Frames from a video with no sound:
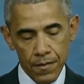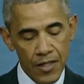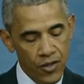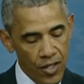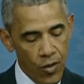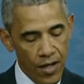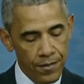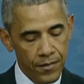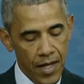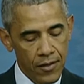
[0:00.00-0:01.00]
In Syria,
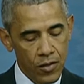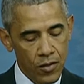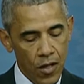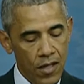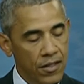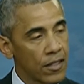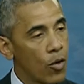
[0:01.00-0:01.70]
ISIL's lost at